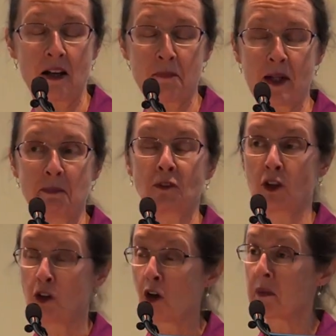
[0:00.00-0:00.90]
people
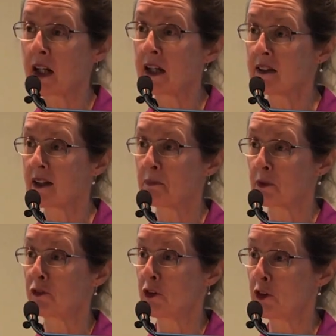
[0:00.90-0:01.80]
to nominate their
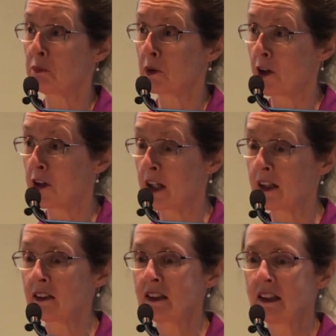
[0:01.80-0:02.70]
preferred
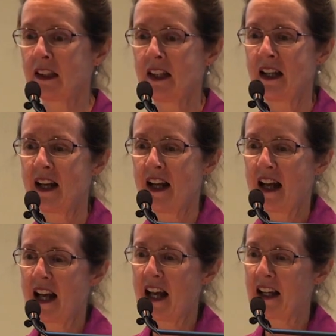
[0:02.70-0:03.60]
pronoun.
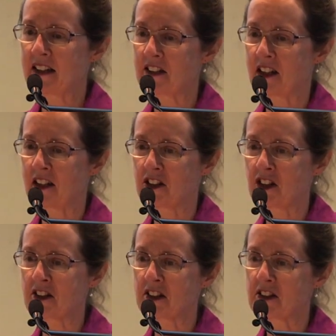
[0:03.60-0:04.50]
And
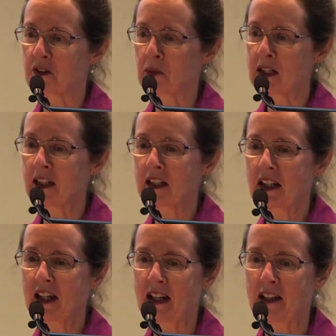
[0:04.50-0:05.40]
just this week,
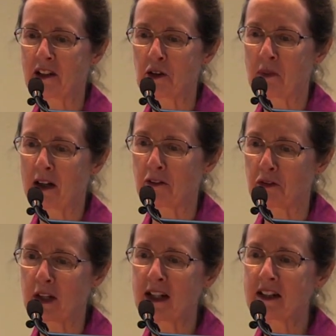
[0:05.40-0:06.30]
you might have
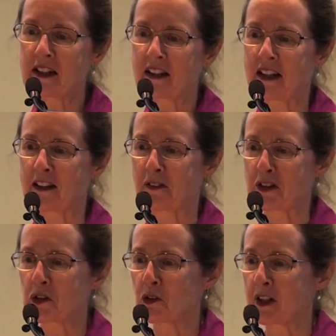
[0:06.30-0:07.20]
read that the
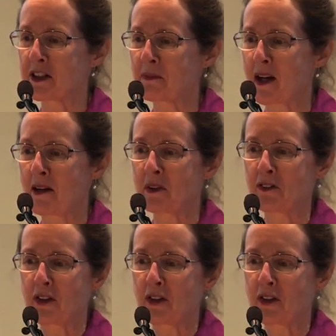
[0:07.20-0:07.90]
Victorian Department of